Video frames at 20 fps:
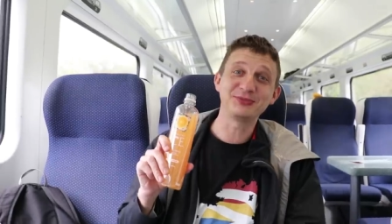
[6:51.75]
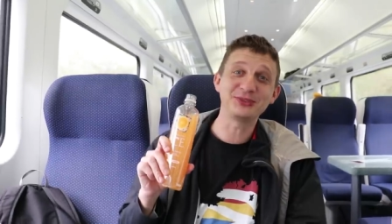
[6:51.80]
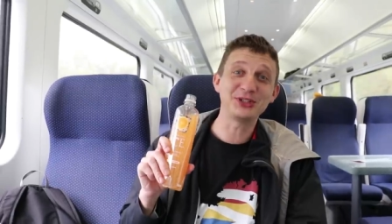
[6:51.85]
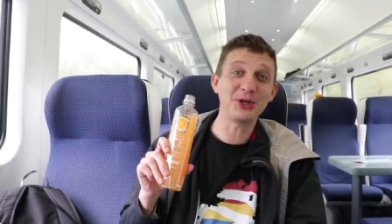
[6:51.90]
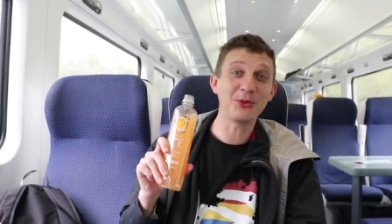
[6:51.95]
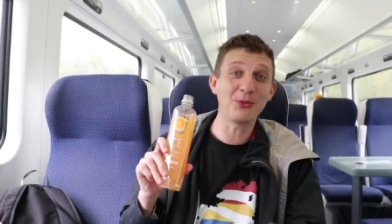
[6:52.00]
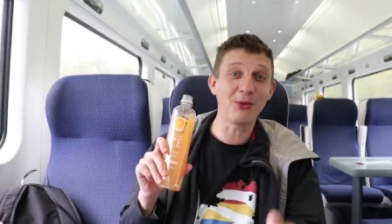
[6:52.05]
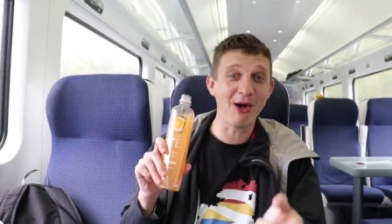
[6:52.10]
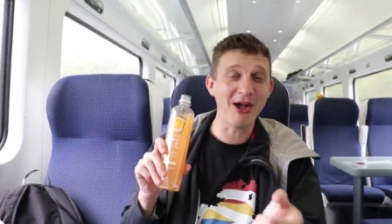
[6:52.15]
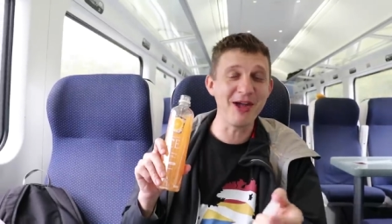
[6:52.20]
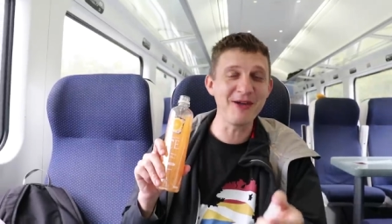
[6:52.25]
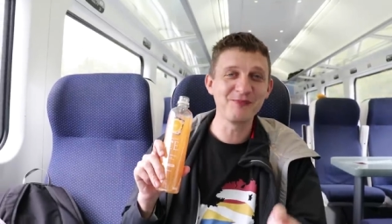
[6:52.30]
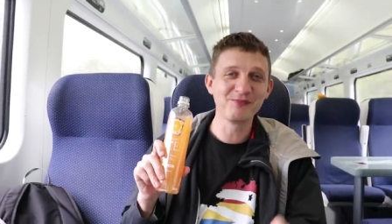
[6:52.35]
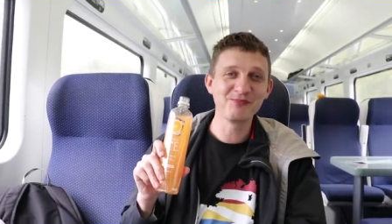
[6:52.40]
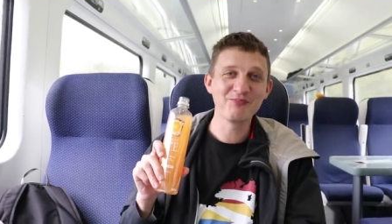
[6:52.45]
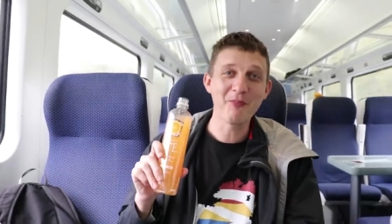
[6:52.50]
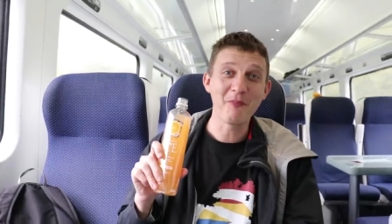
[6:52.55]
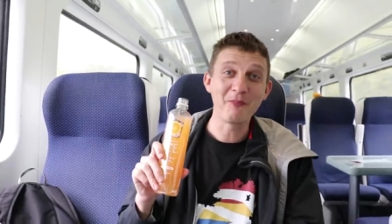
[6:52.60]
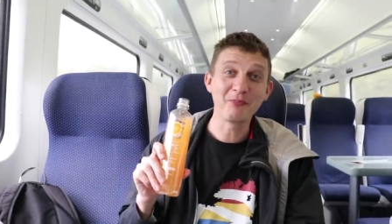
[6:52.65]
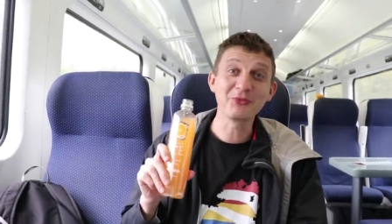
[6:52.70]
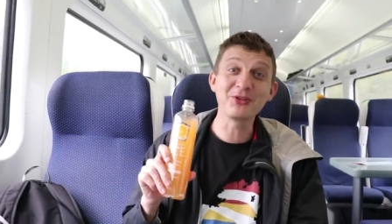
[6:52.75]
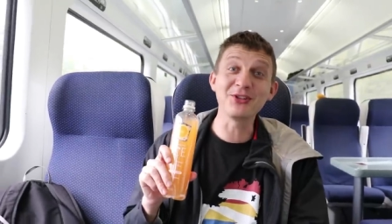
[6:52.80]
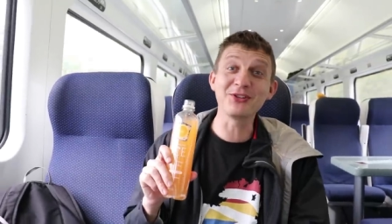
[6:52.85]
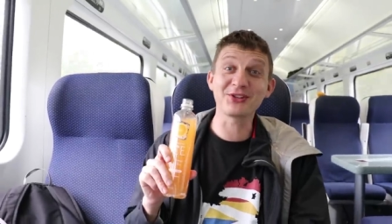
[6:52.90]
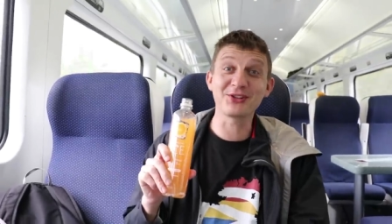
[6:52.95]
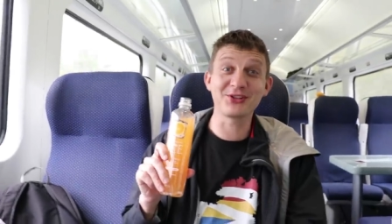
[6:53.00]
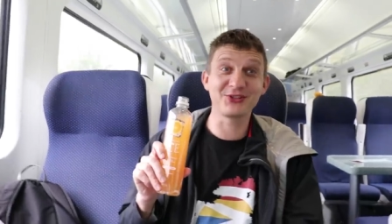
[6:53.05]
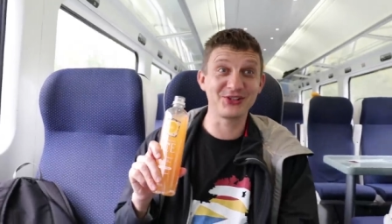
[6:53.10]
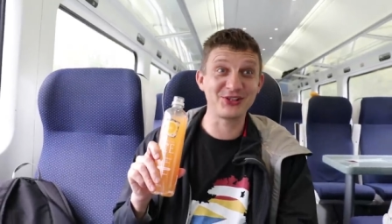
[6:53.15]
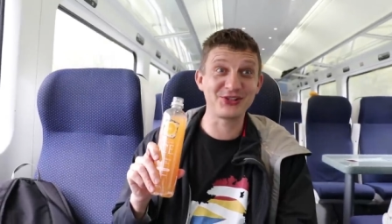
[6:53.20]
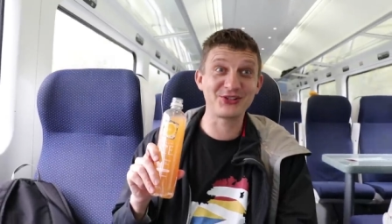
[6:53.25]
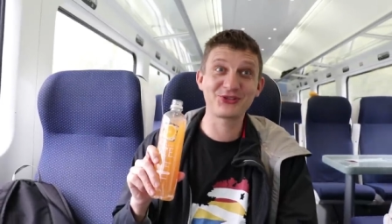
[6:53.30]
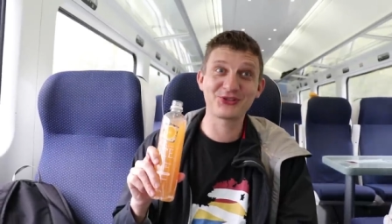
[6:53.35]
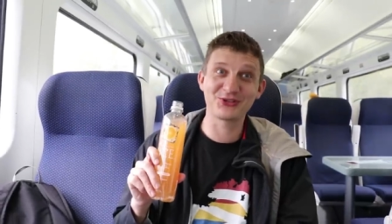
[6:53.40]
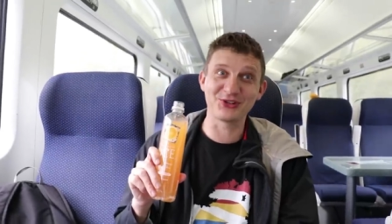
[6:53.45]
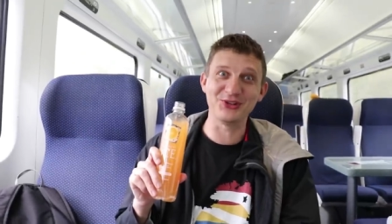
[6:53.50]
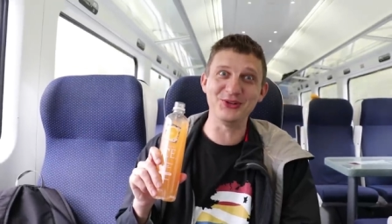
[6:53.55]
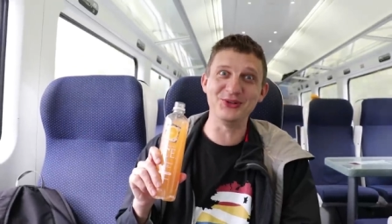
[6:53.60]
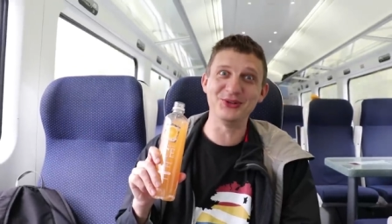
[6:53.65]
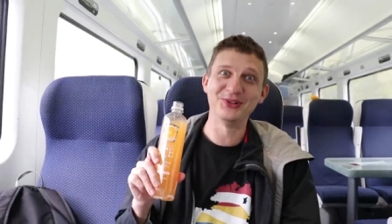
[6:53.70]
You know why? Because it's
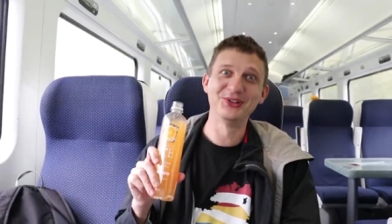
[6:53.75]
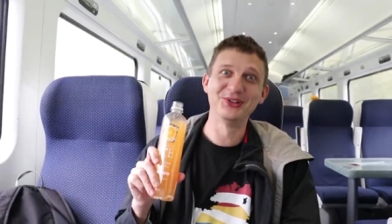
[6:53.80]
true.